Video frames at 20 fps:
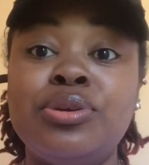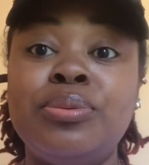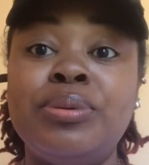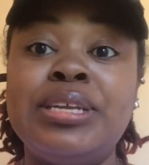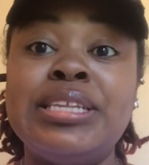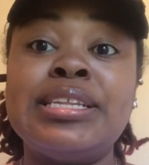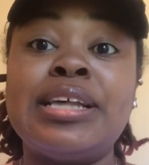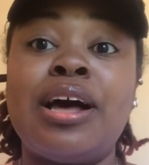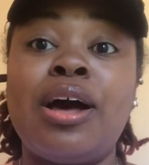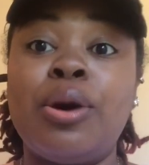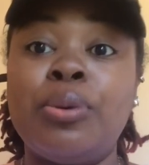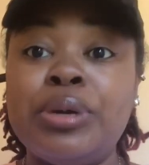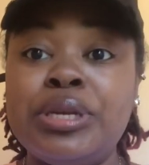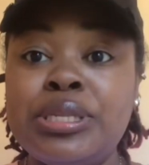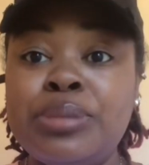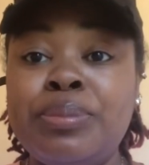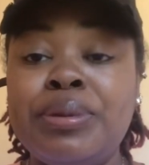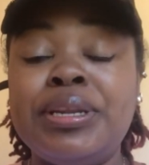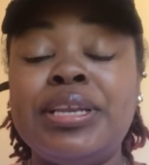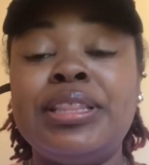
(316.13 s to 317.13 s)
has
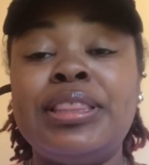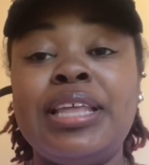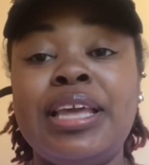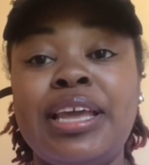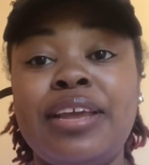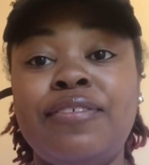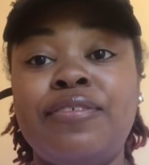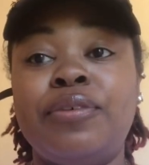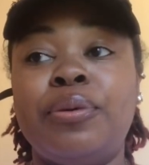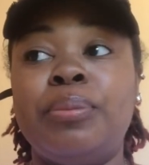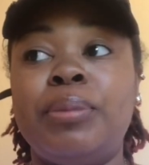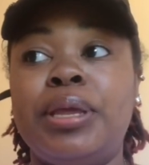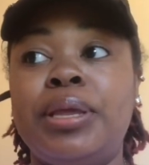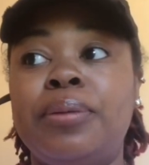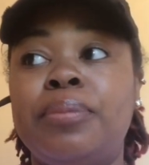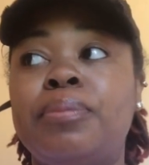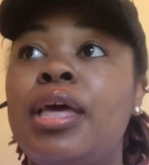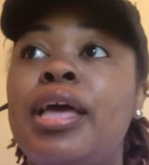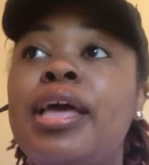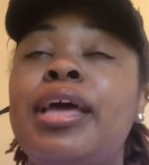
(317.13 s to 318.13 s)
always been a thing for me.
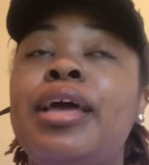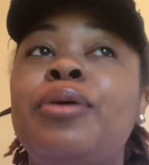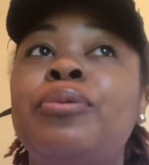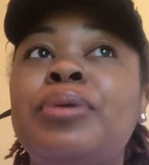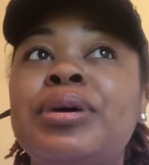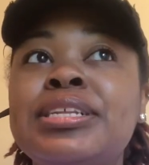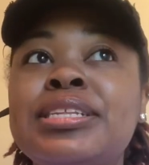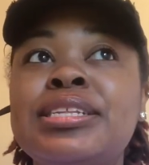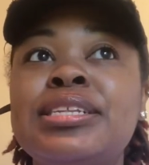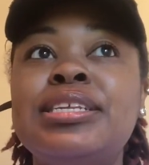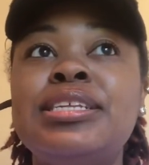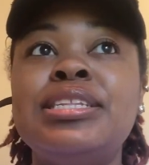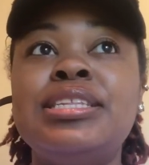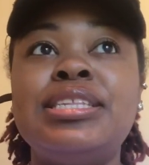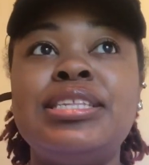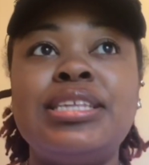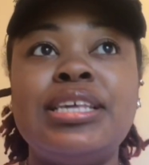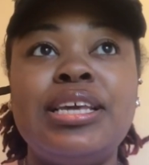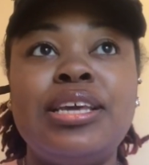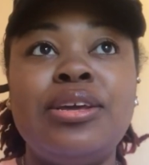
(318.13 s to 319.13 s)
It wasn't
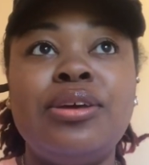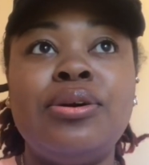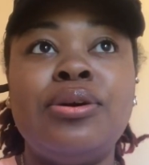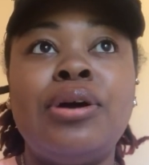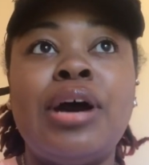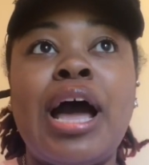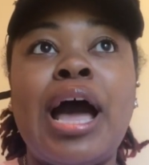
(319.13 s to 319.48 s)
until